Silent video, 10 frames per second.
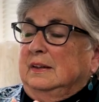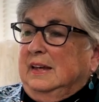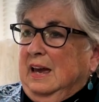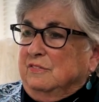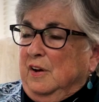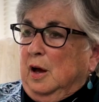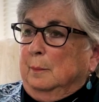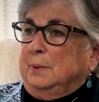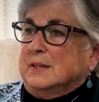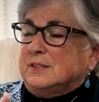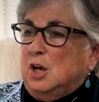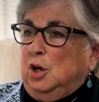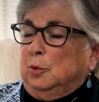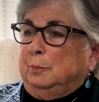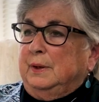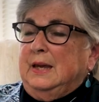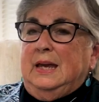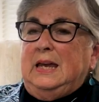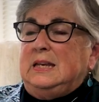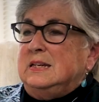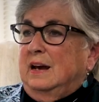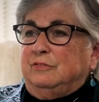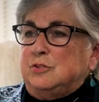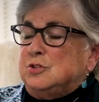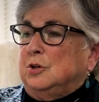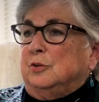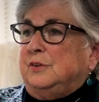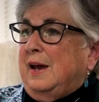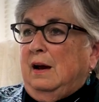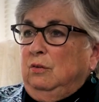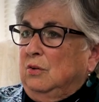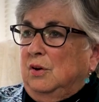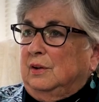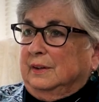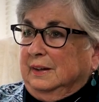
gave up his hope. He never turned to alcohol